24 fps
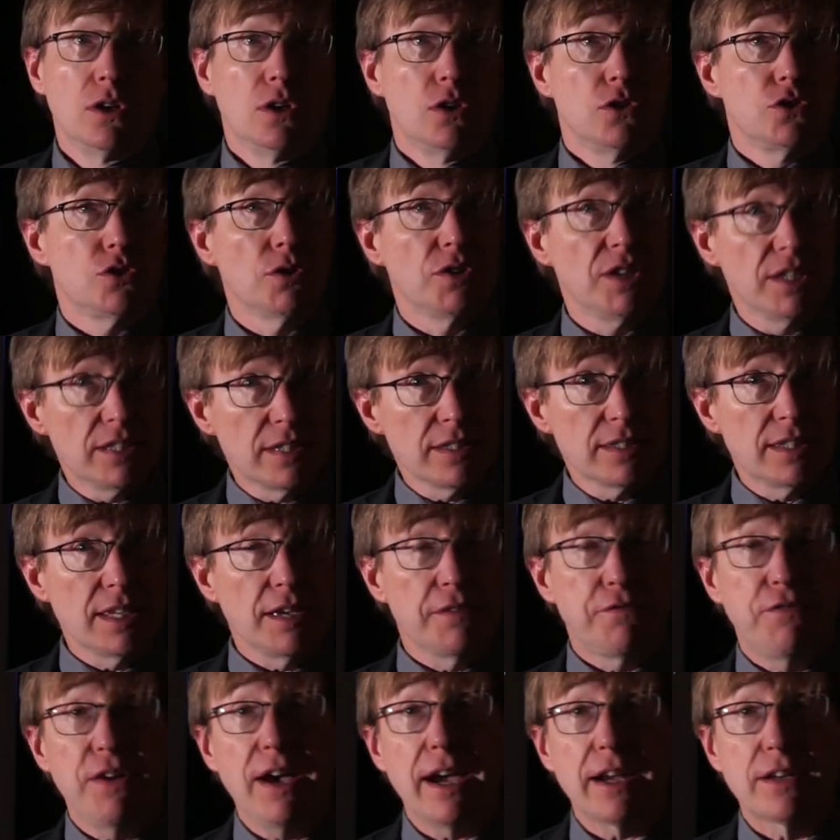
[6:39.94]
So this is the
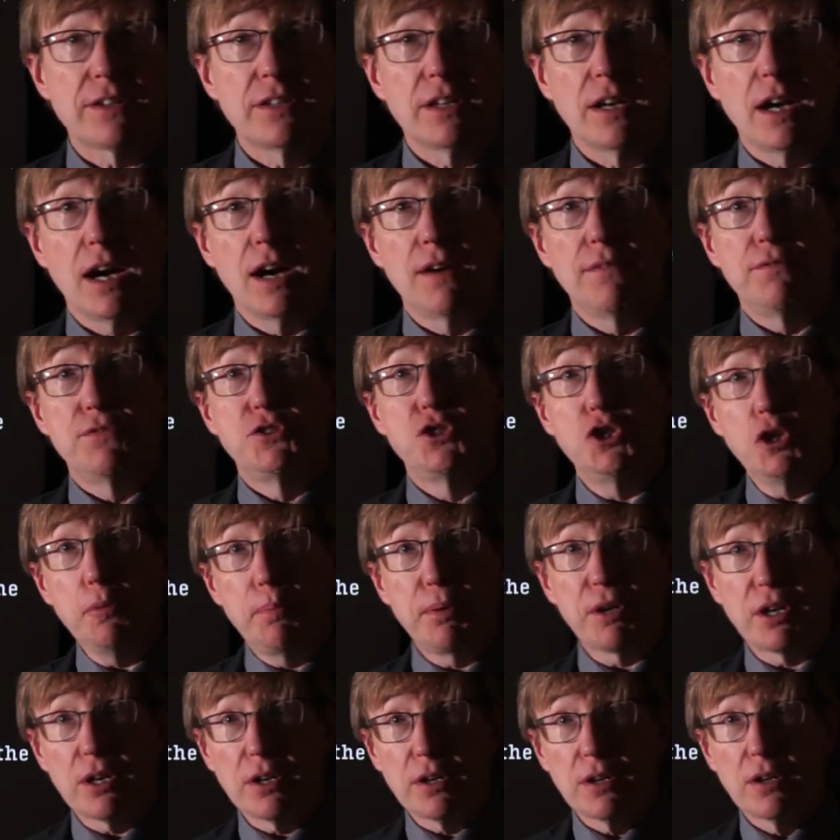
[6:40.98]
effect of
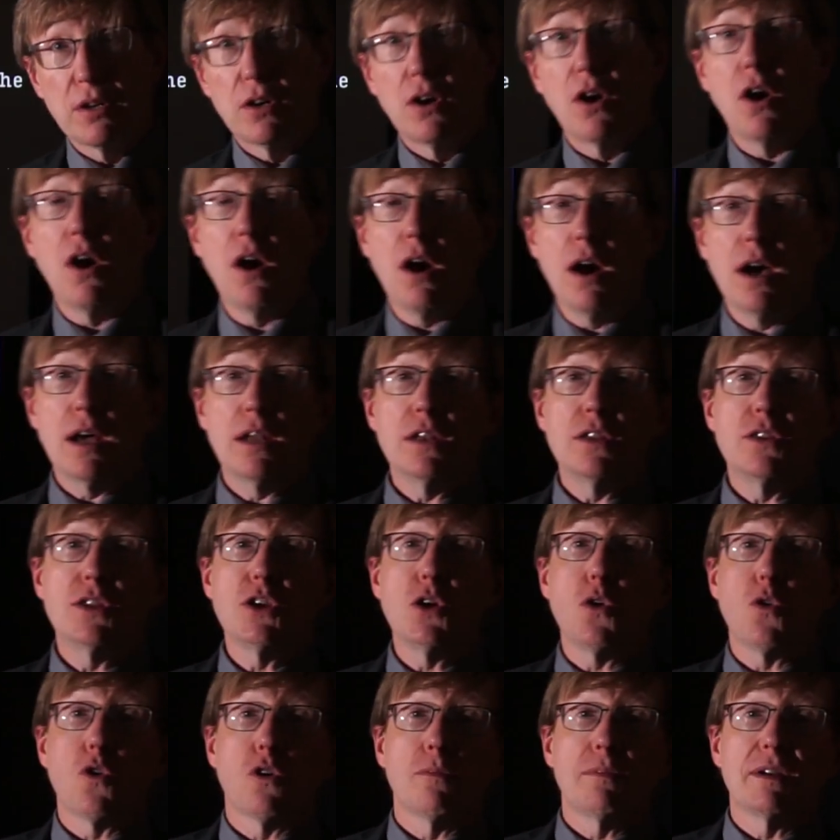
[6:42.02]
Jupiter on the
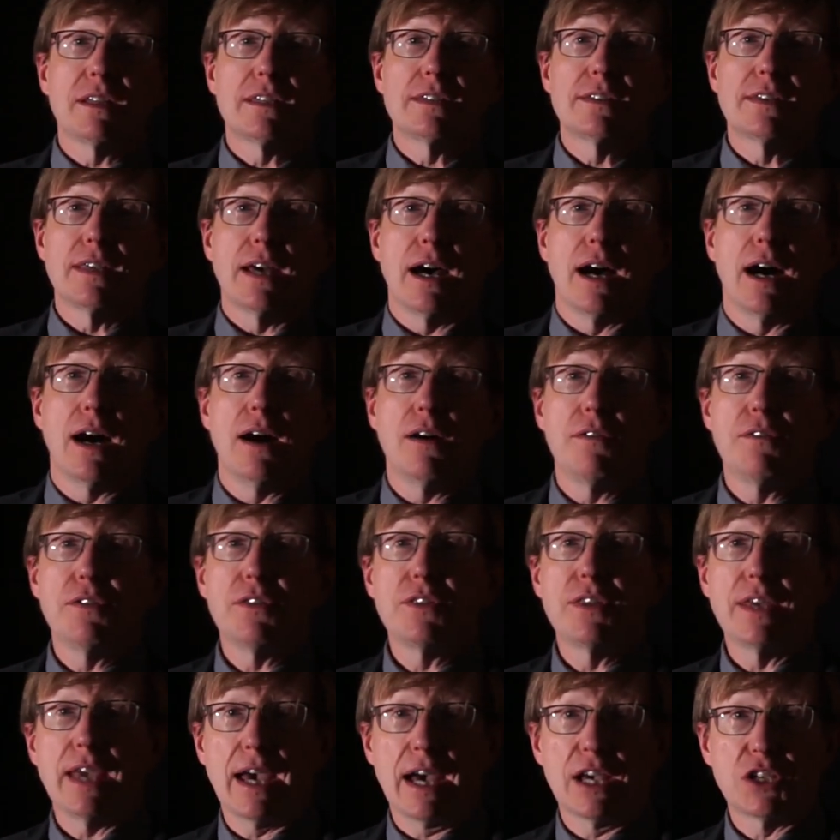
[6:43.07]
orbits of
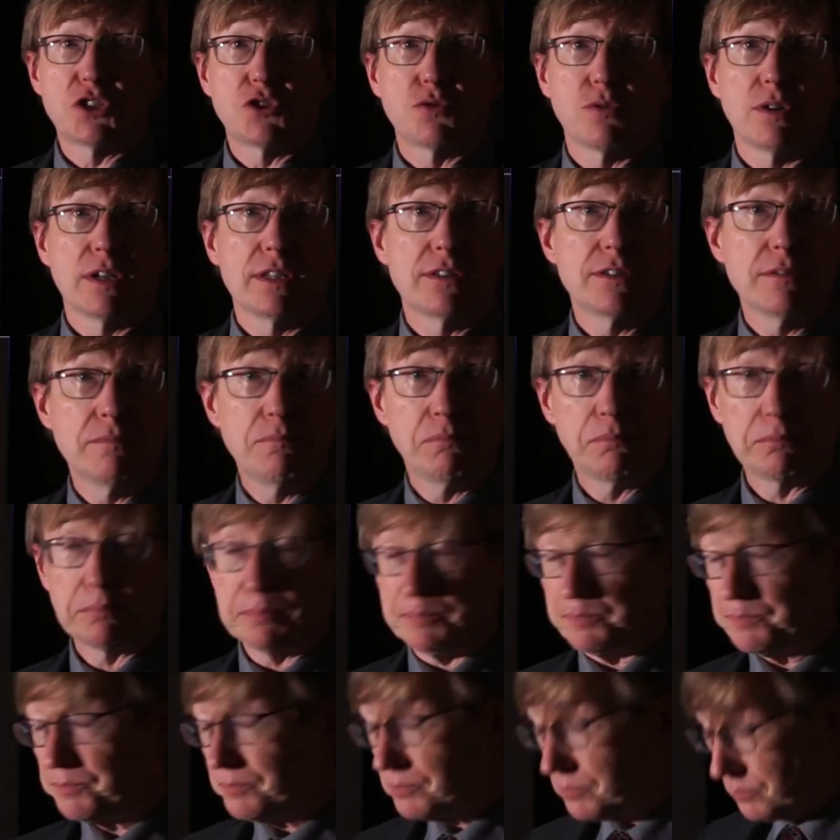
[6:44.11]
the asteroids.
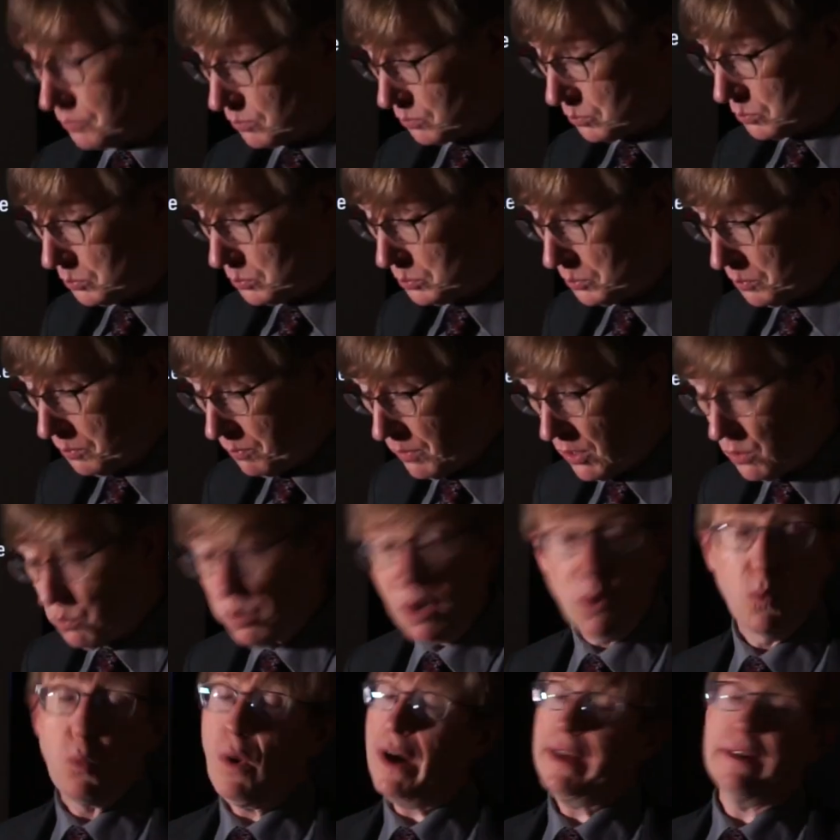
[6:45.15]

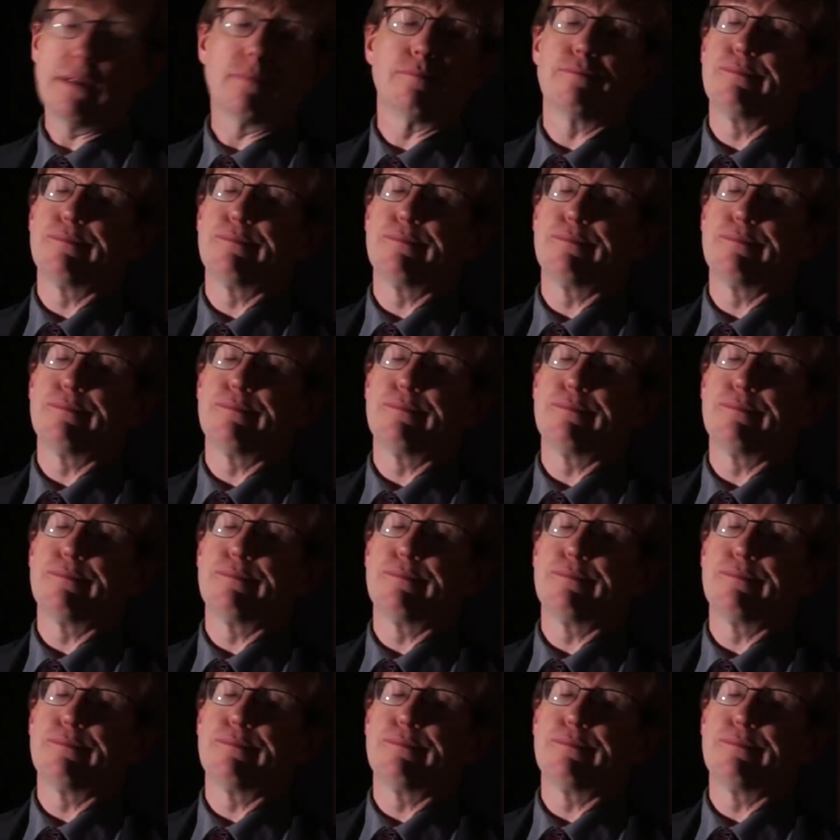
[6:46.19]
Well, what